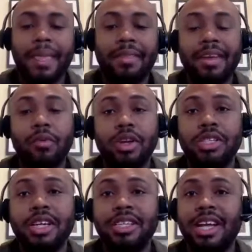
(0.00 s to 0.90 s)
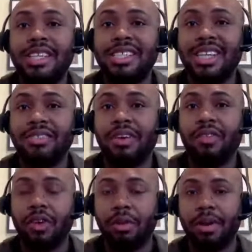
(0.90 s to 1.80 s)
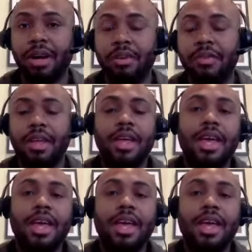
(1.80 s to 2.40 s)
And then once you get to that 650 and above,